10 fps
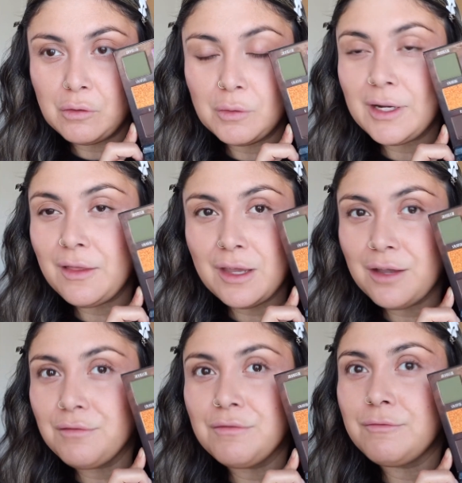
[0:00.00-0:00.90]
When I think
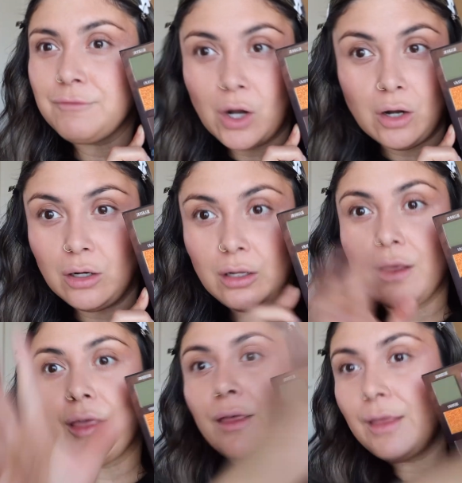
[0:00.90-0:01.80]
of fall,
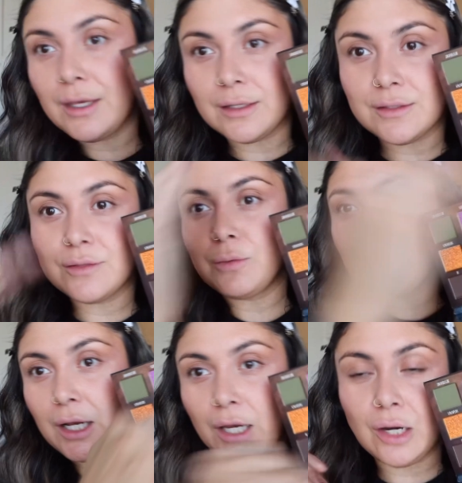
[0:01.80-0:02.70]
this
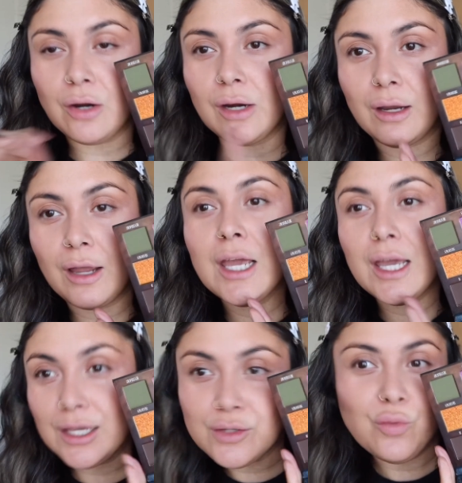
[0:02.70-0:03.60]
right here
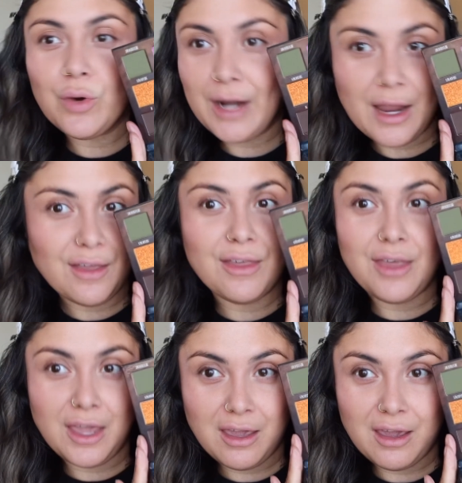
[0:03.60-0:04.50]
is what I
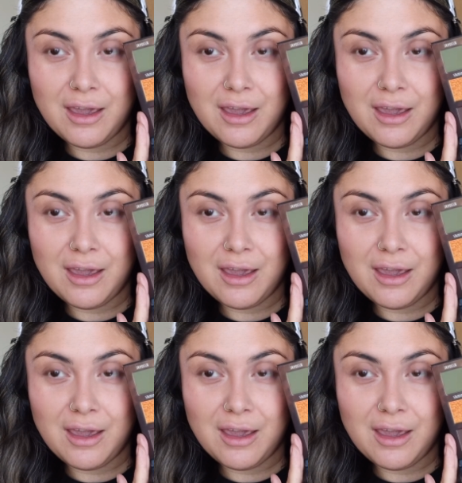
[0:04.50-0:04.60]
think.